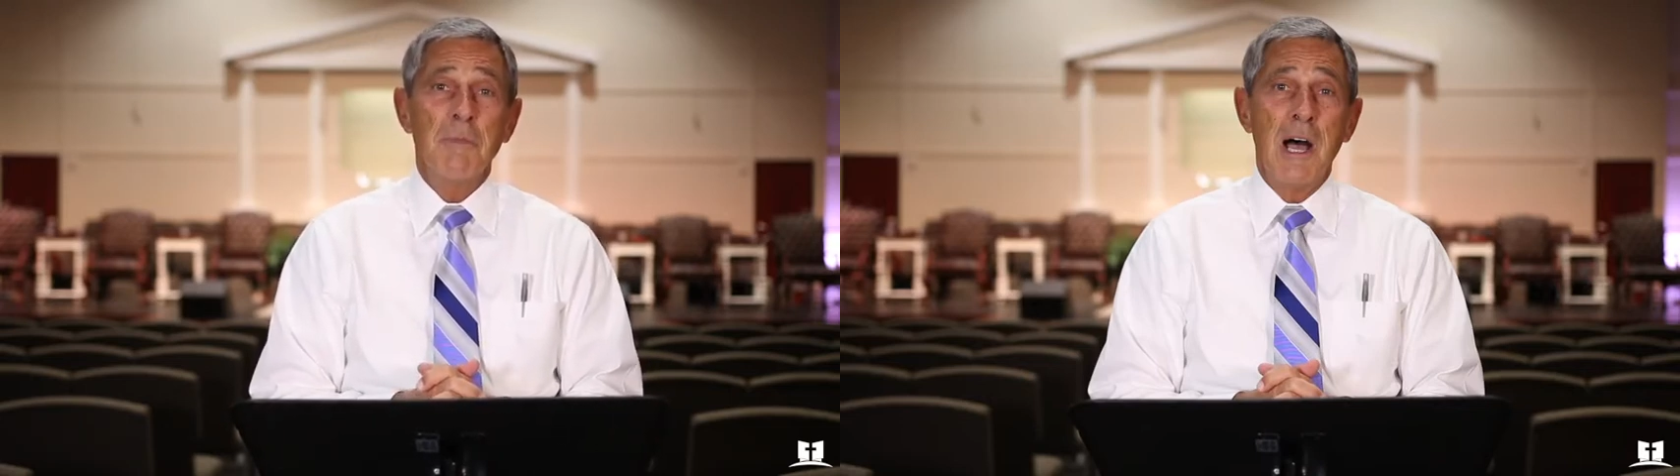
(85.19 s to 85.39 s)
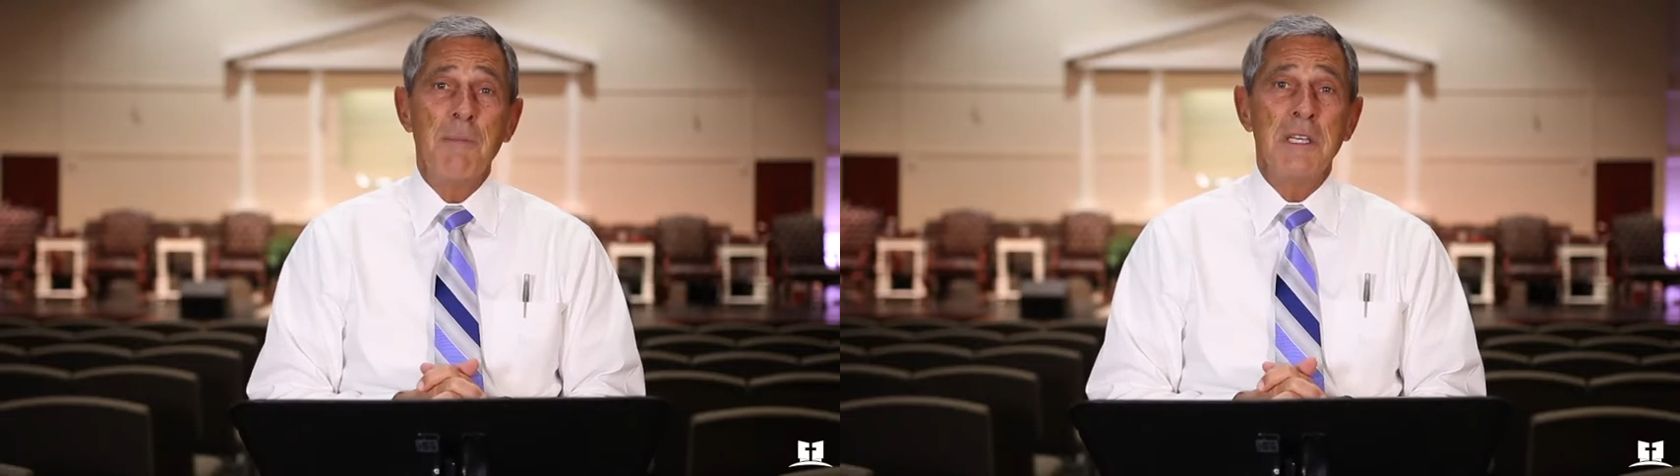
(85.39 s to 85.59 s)

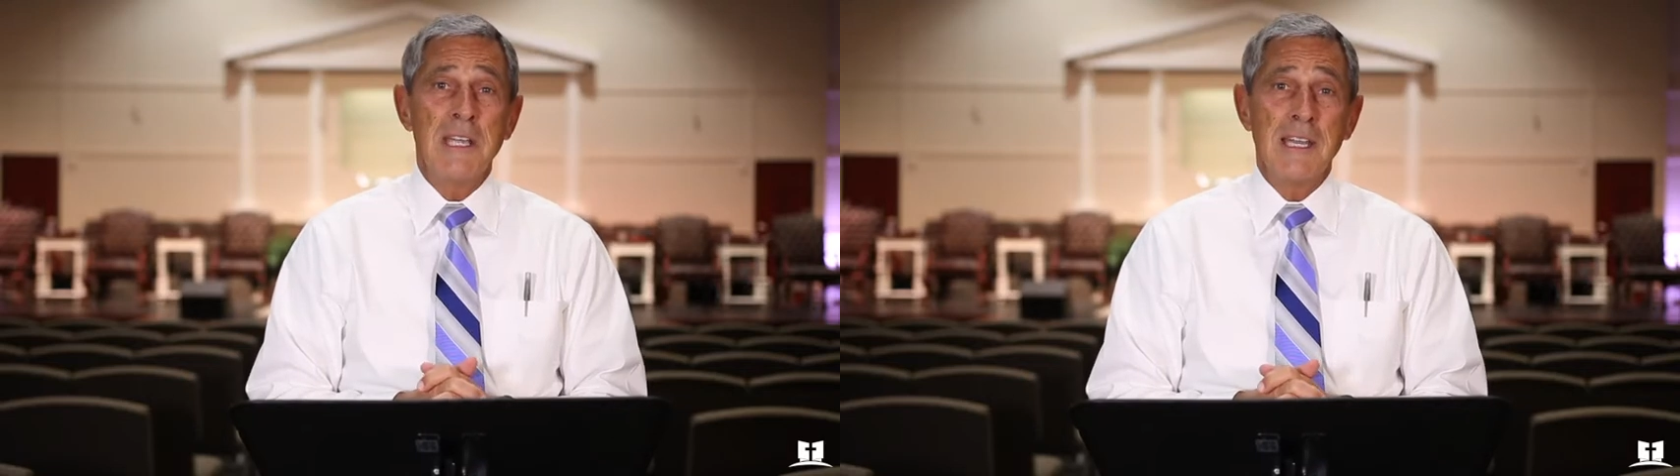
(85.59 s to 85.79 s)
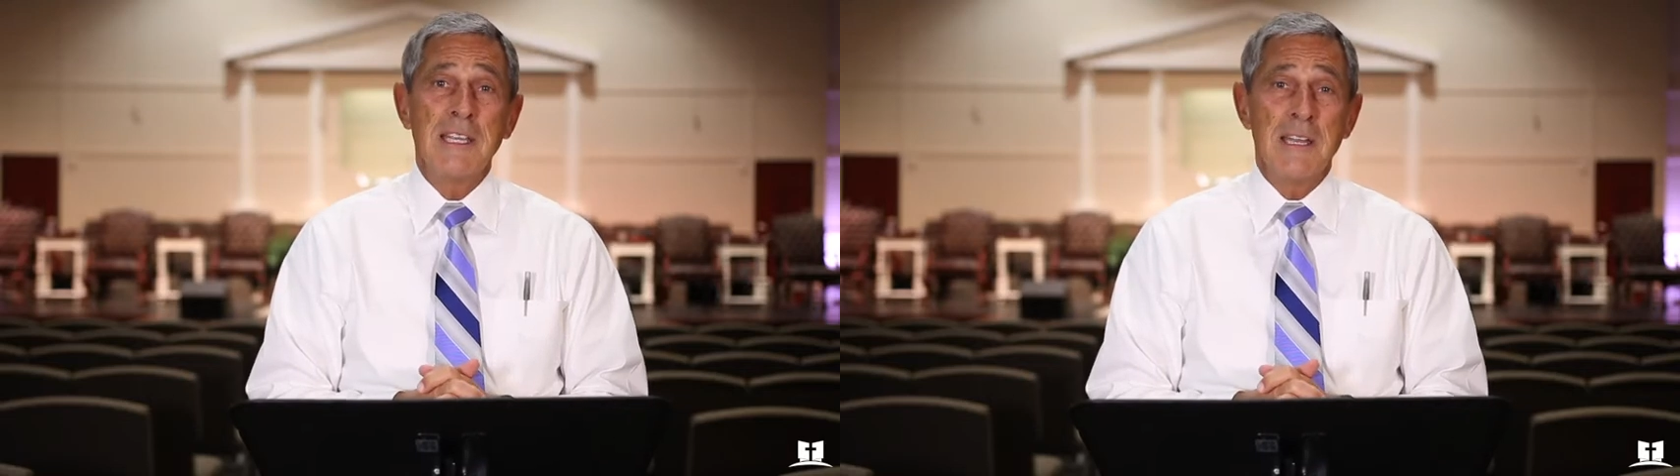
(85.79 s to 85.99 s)
mom and
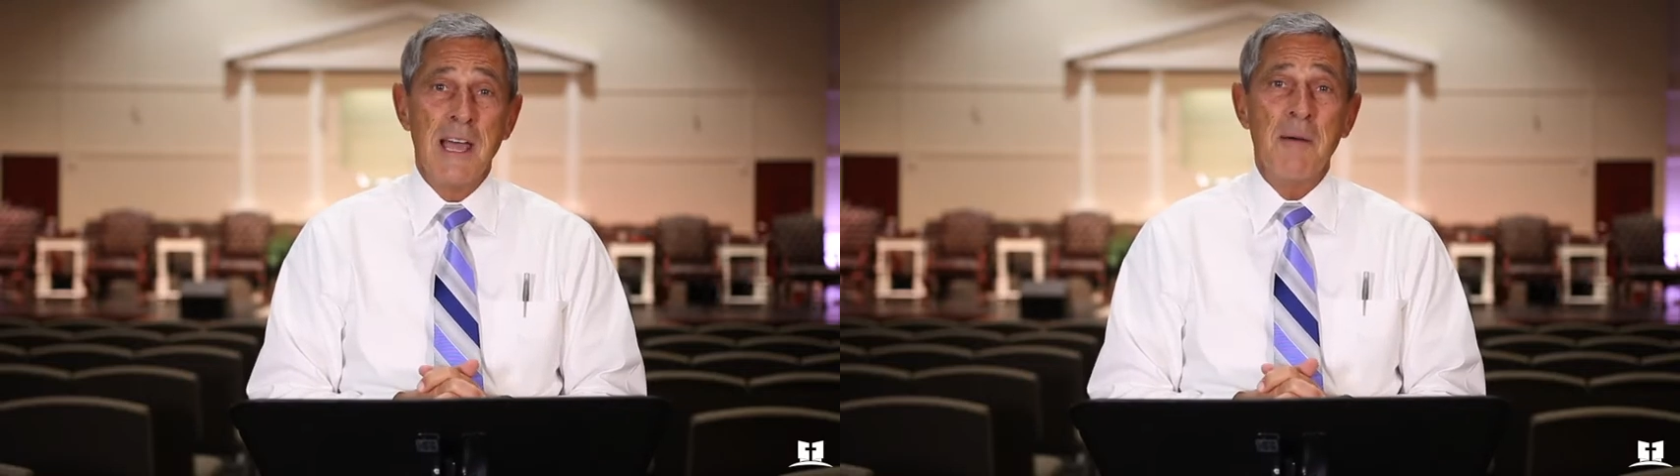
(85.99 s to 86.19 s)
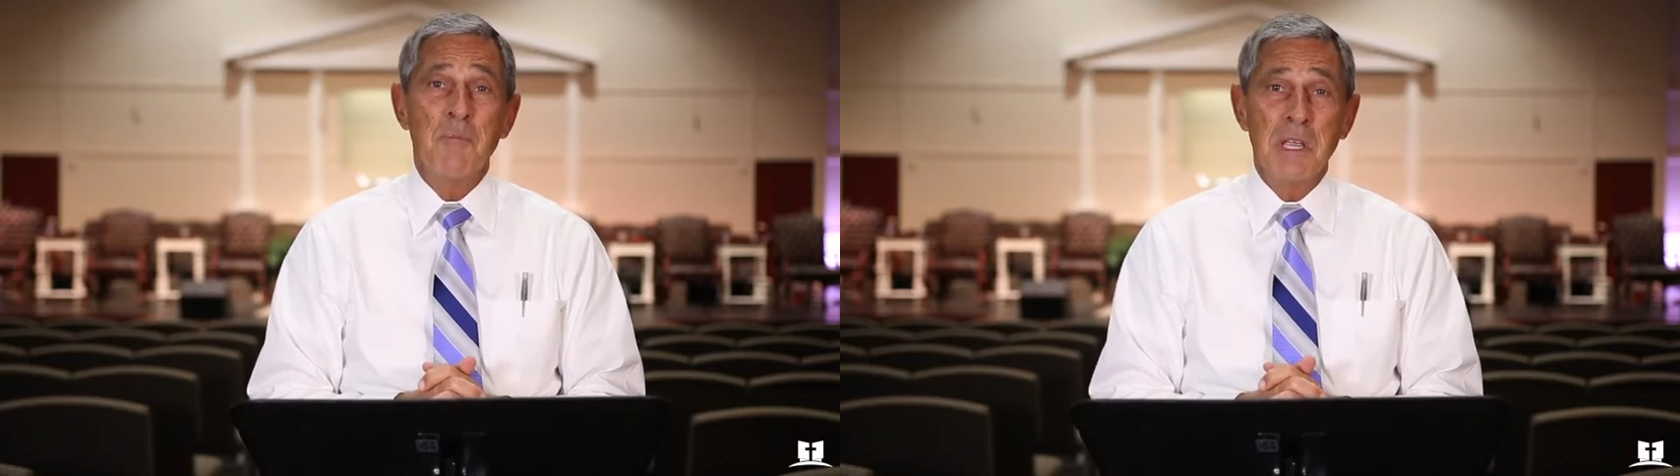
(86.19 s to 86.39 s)
dad
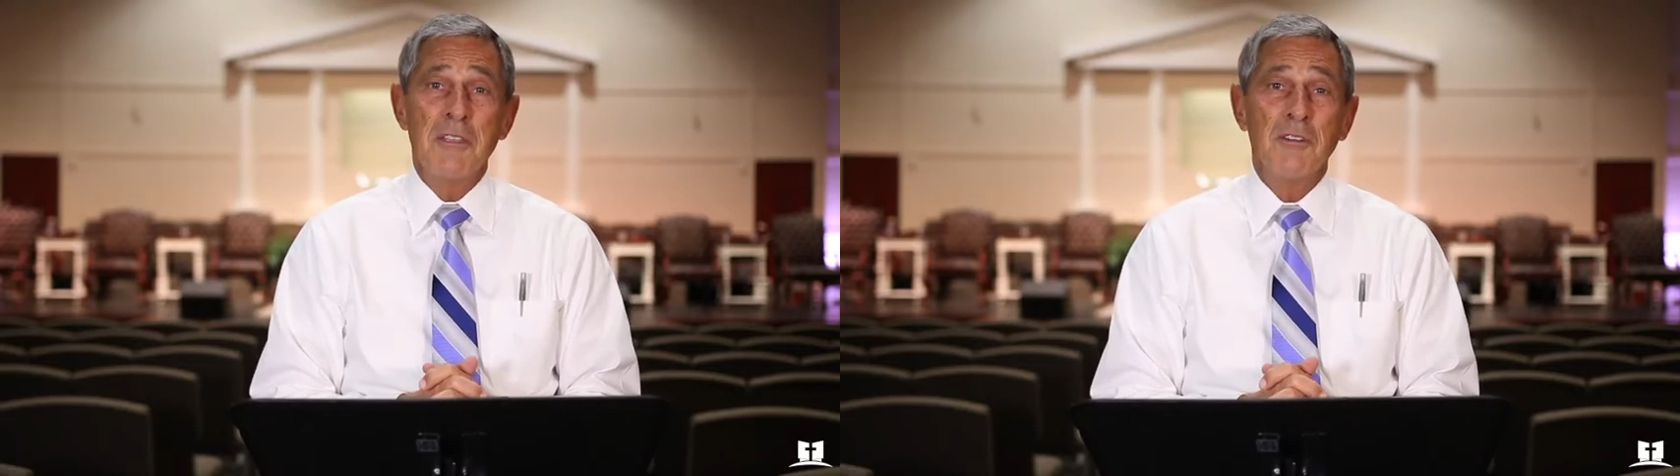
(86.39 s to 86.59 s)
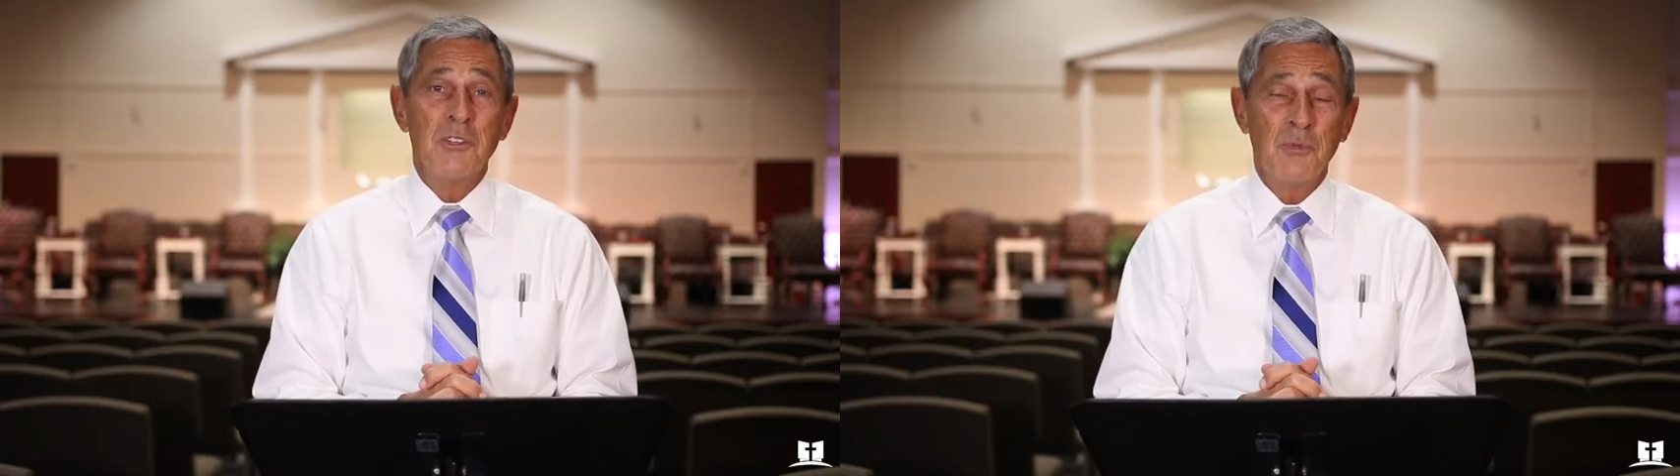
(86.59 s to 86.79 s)
cannot be there